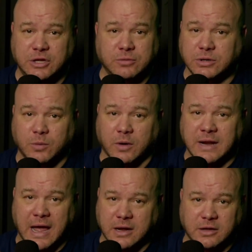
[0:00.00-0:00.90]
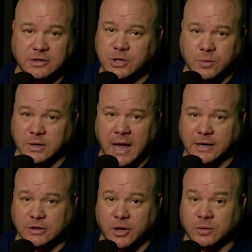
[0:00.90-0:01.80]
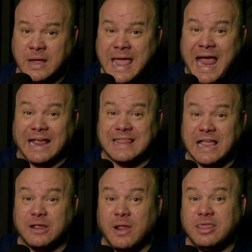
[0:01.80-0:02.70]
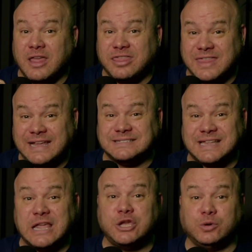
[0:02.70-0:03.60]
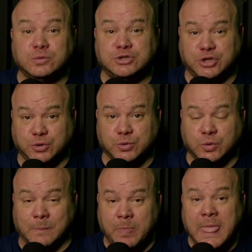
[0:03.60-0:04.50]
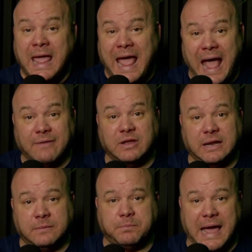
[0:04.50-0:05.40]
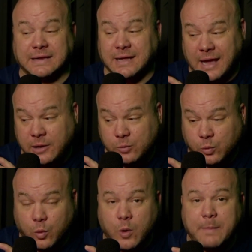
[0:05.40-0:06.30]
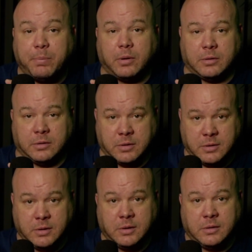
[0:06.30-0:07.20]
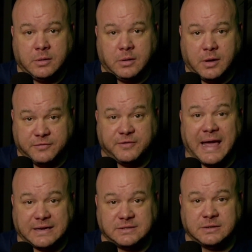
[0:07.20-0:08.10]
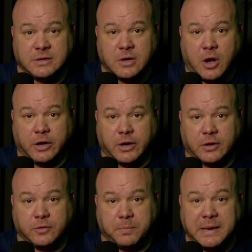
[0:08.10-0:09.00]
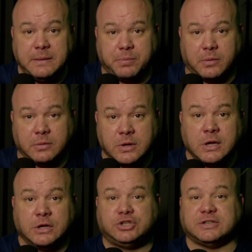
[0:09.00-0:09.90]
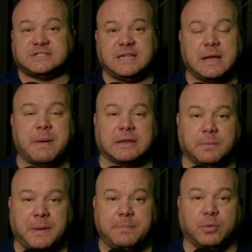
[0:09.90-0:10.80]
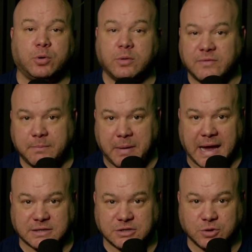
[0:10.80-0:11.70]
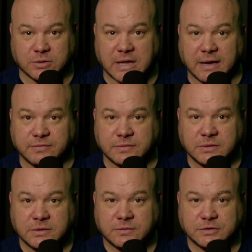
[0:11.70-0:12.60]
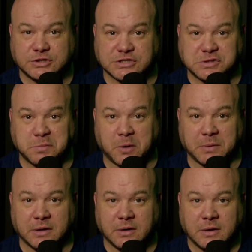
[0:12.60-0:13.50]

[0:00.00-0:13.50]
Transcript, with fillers: you, you are not, you are not alone, and that the things that you do have an impact, a ripple effect on other people. Just think about the people who have impacted your life for just a moment,